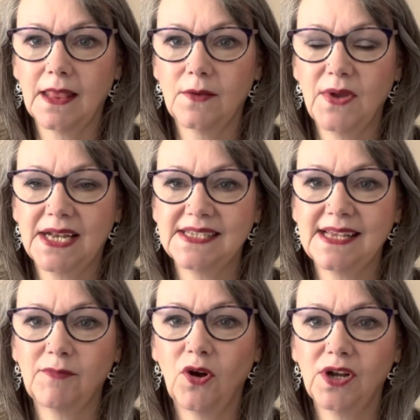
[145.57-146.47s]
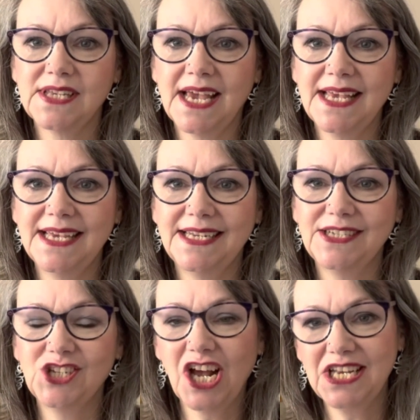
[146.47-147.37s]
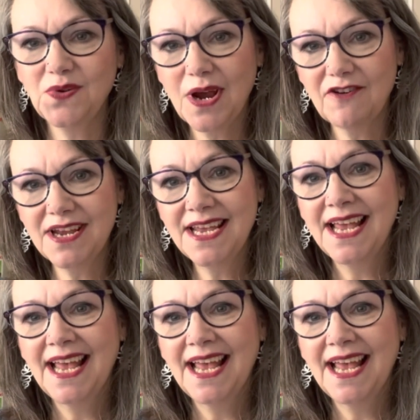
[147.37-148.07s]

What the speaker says: We had a summer holiday in January